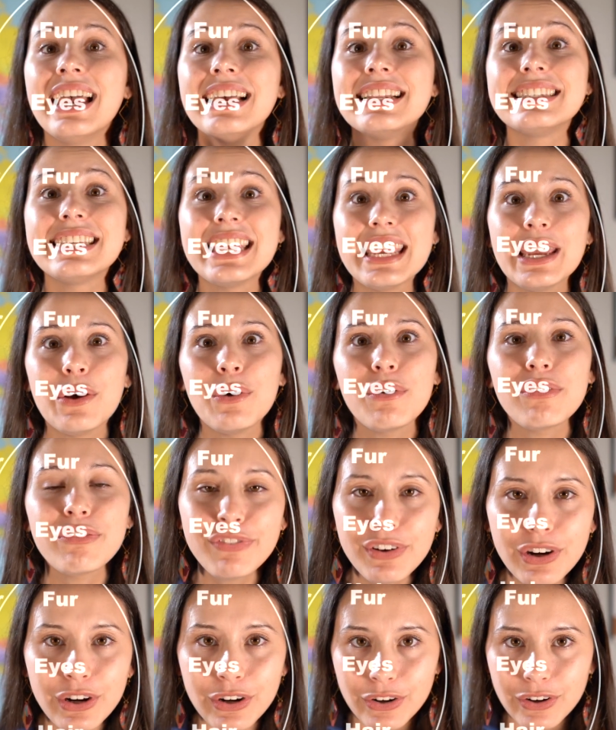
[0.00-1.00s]
Teal
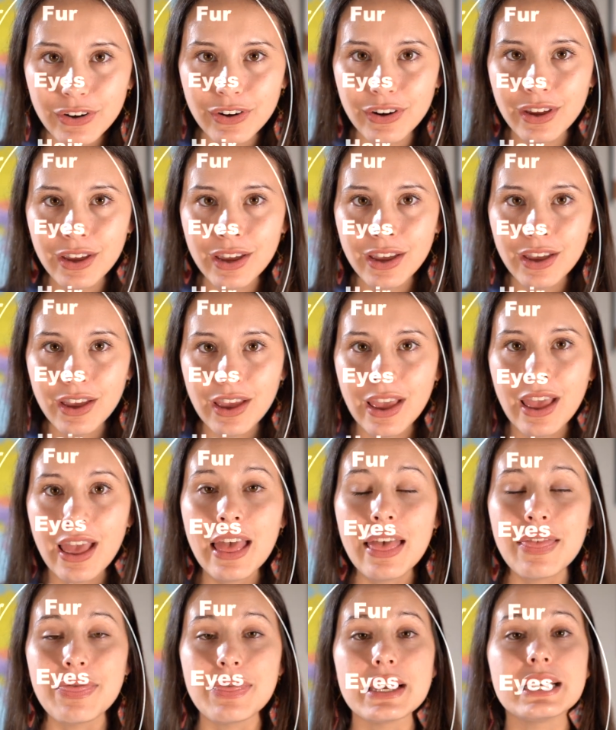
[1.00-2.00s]
fur.
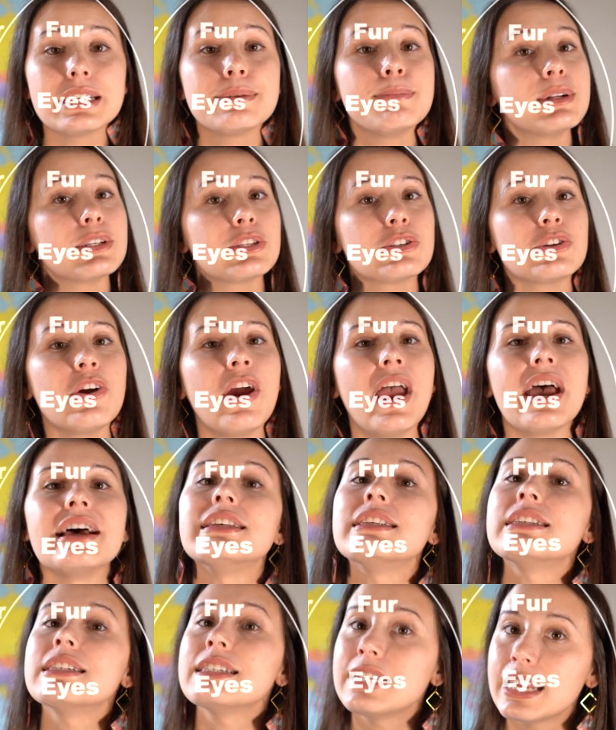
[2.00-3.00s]
This Munster
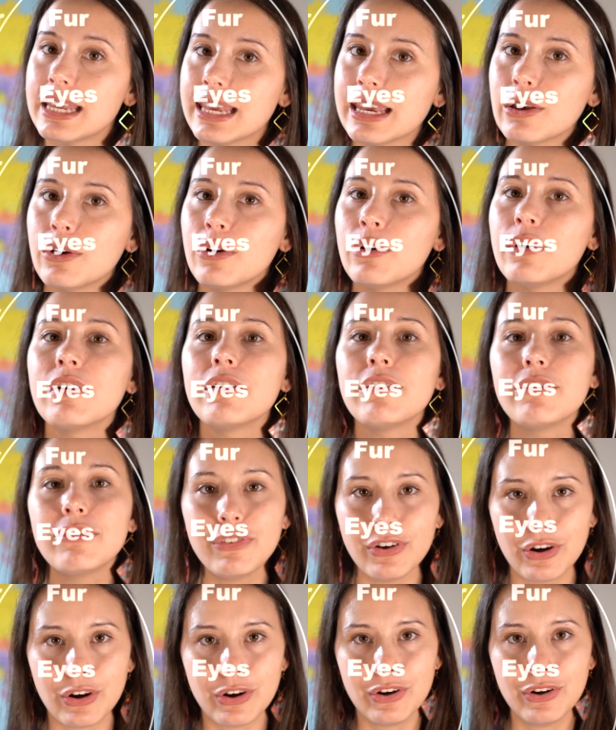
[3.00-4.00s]
has teal
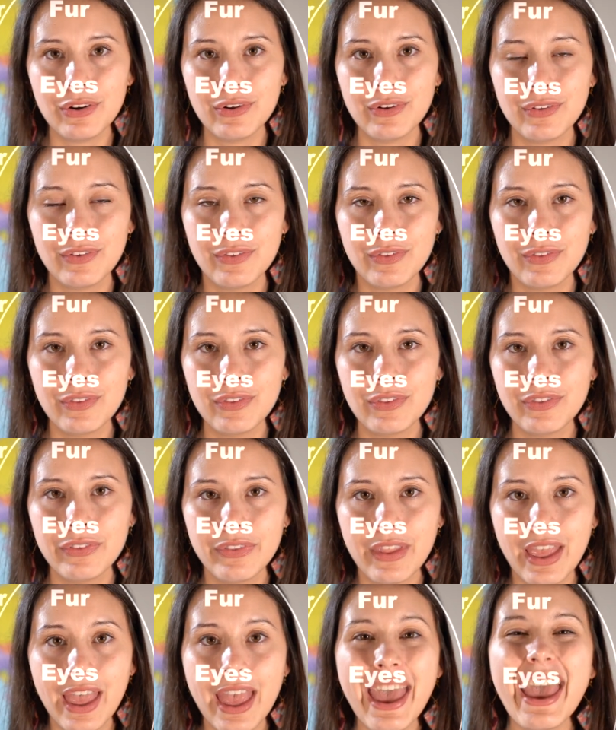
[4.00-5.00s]
fur.
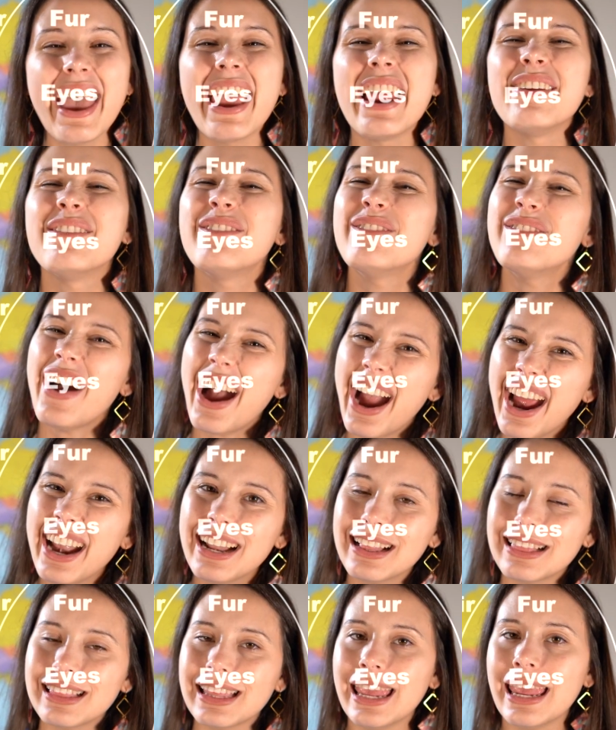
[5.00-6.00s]
And
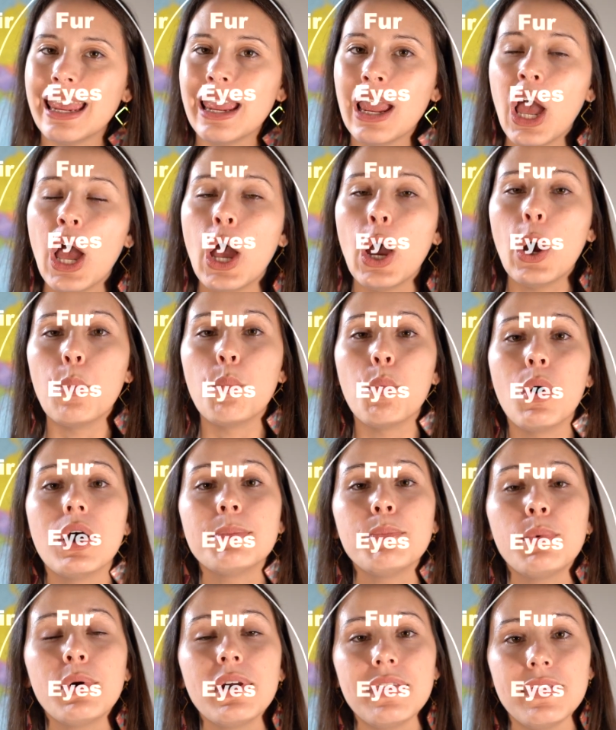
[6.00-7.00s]
finally, one
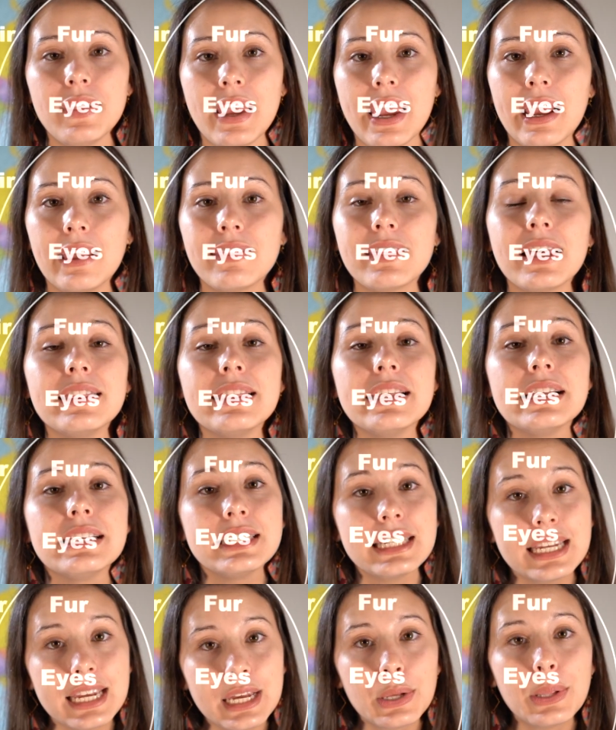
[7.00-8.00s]
more thing that the
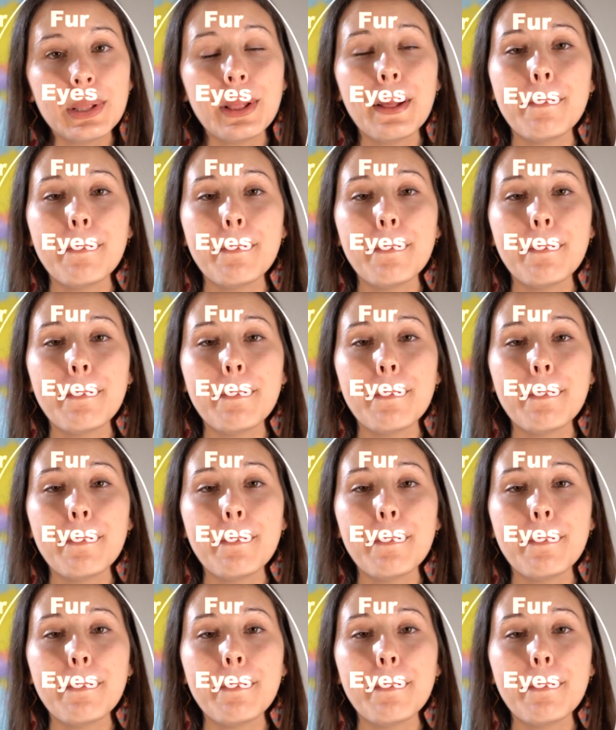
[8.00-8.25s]
teal